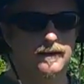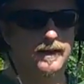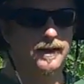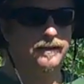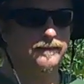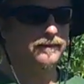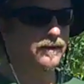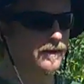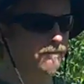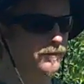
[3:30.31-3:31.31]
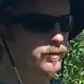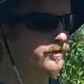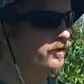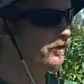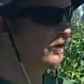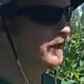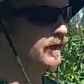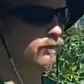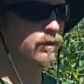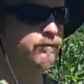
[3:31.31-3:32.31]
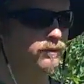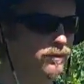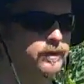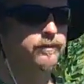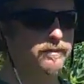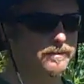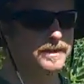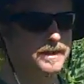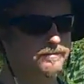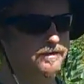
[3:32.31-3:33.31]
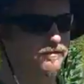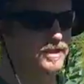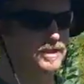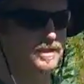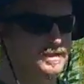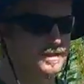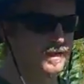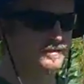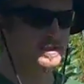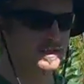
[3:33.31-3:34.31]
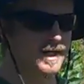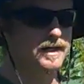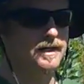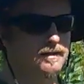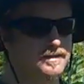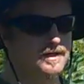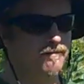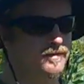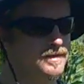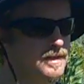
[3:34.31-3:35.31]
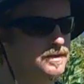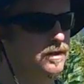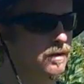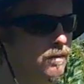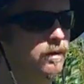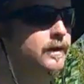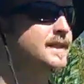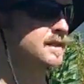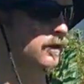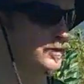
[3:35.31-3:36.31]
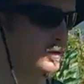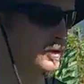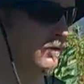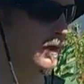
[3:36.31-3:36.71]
And so we start to look at, well, if we really want to be self-sufficient and self-sustaining here in San Francisco, or at least closer to